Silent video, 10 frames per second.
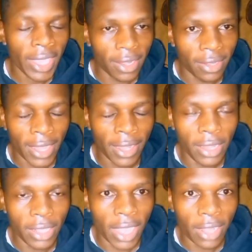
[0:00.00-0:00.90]
And
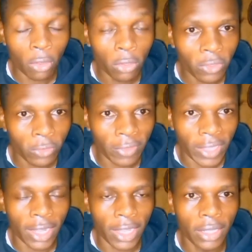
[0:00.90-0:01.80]
thirdly, and also
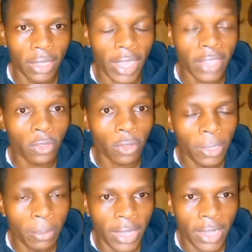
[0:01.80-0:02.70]
finally, I
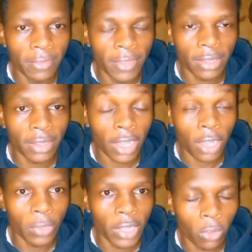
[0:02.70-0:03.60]
strongly believe that
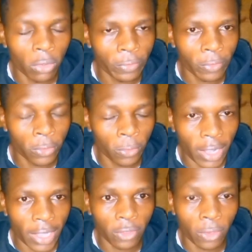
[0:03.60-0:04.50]
Raila Odinga was forced to
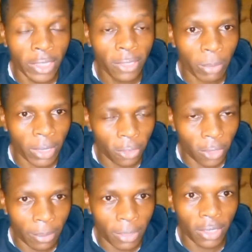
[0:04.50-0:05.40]
cancel this
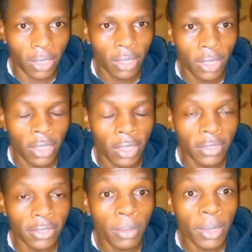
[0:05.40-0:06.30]
particular meeting
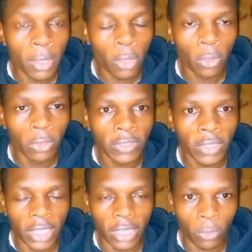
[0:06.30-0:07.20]
simply
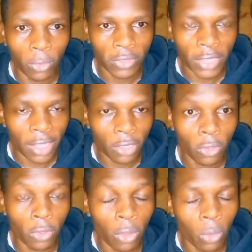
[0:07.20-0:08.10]
because it was a
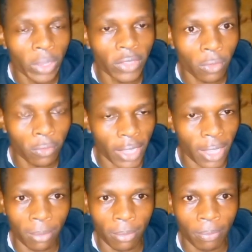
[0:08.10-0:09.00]
total waste of
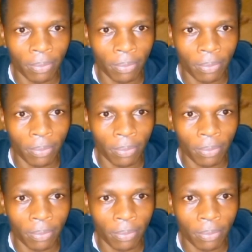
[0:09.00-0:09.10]
time.